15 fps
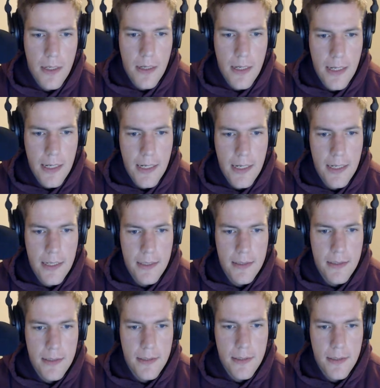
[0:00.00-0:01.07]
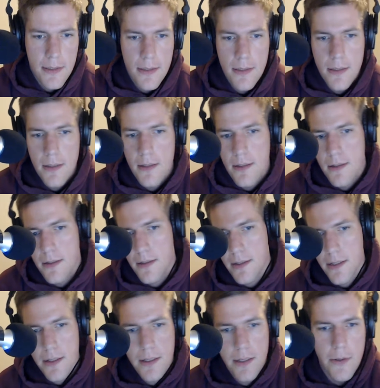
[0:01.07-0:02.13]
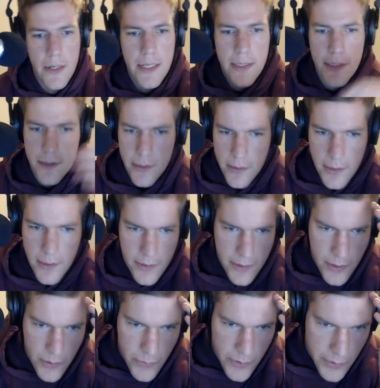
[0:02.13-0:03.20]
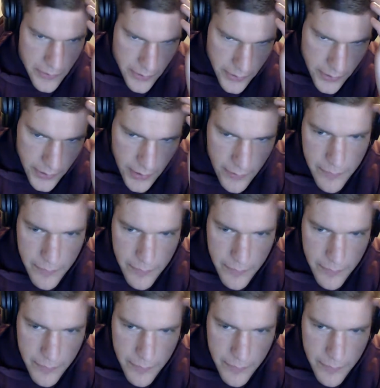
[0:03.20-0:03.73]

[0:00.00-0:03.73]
And, and then just continue with all your stuff.